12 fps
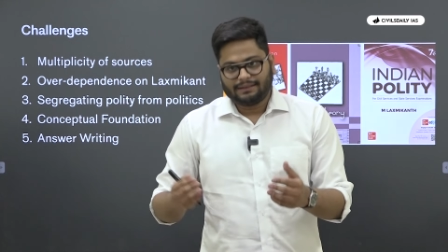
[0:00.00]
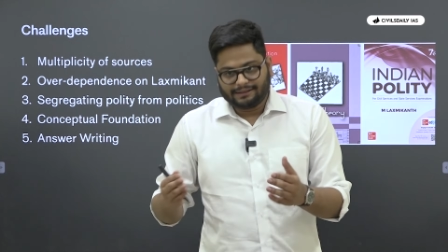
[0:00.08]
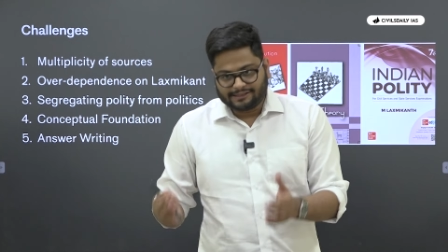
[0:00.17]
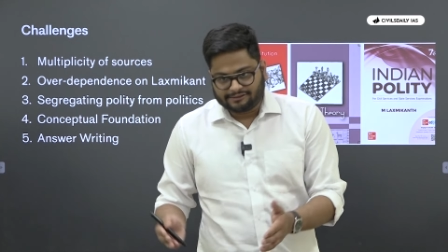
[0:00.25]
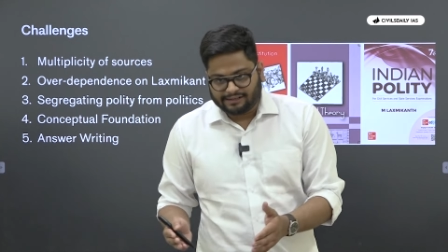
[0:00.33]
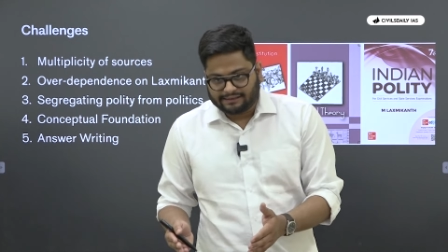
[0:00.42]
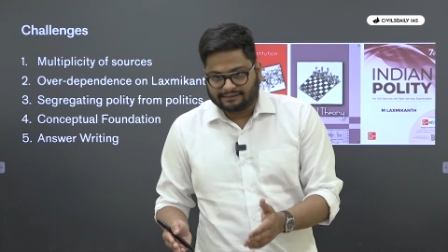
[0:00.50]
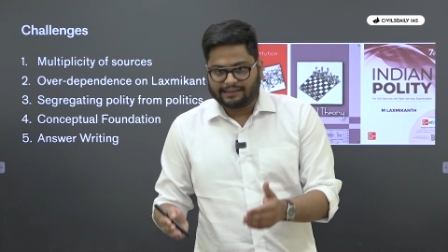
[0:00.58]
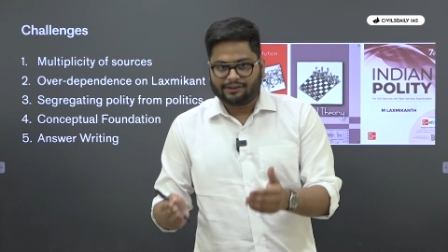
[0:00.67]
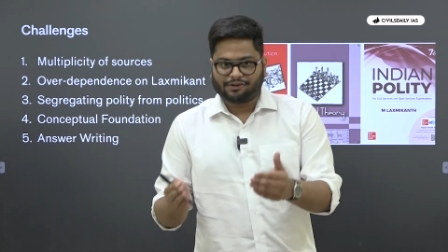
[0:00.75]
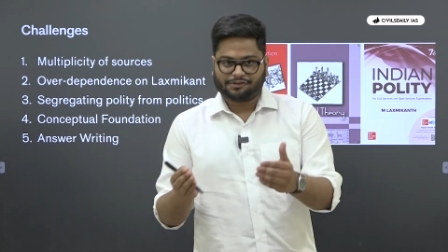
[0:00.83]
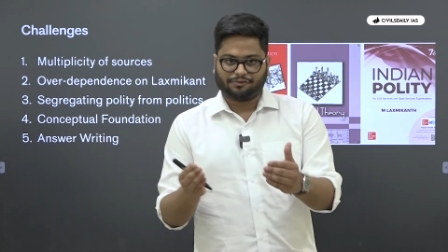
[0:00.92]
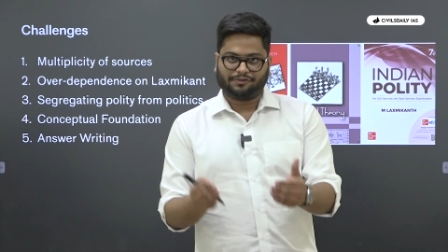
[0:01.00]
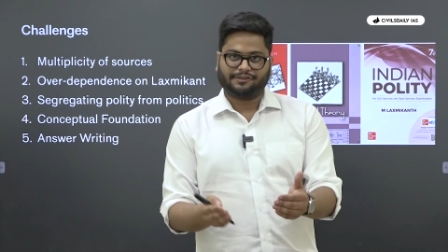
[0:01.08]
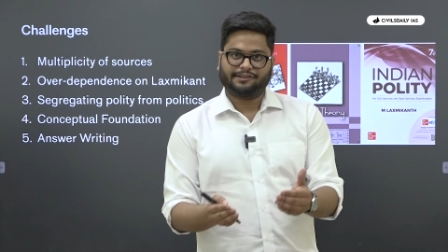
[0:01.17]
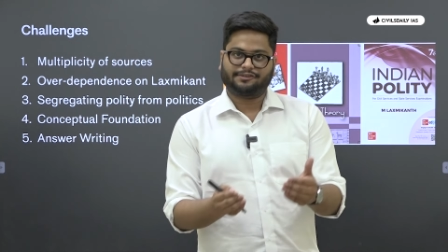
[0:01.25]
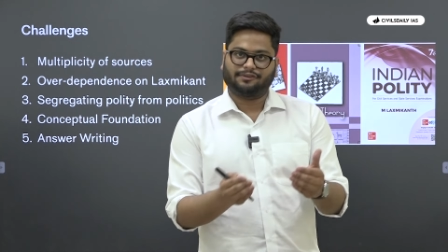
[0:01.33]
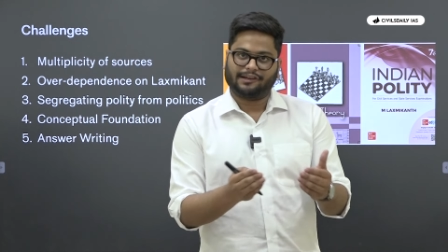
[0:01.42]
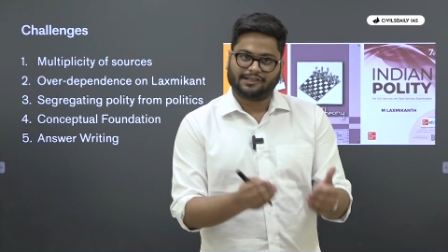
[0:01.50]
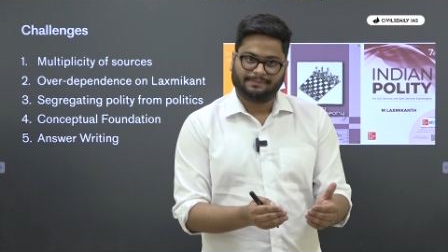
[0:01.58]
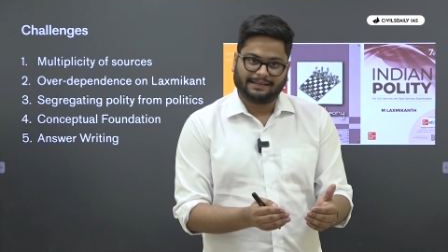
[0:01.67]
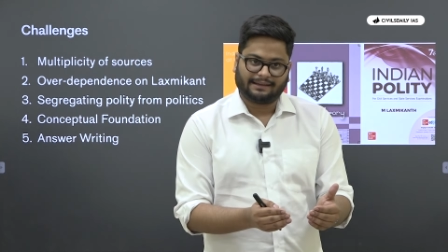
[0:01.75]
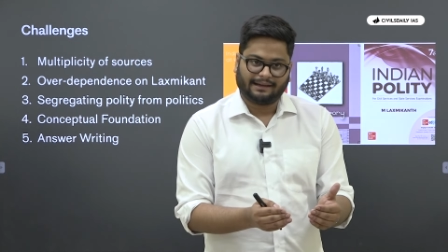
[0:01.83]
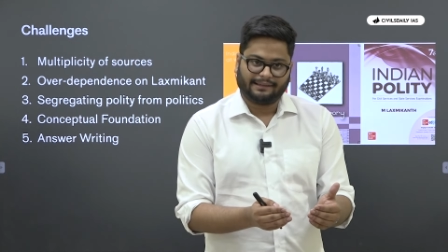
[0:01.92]
restricting your sources to
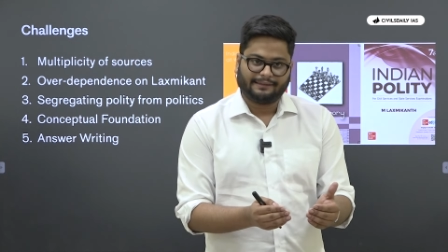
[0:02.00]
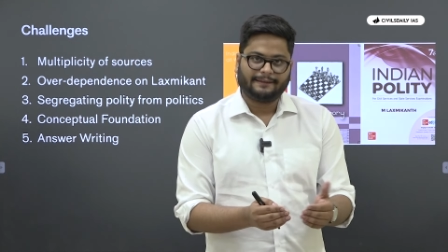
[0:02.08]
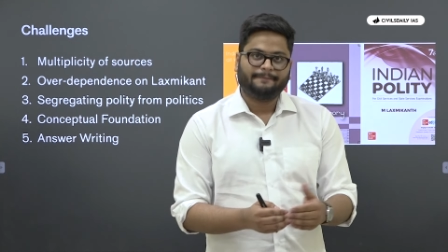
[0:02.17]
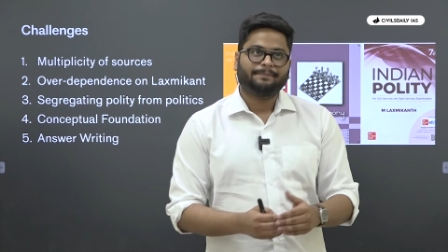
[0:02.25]
Laxmikanth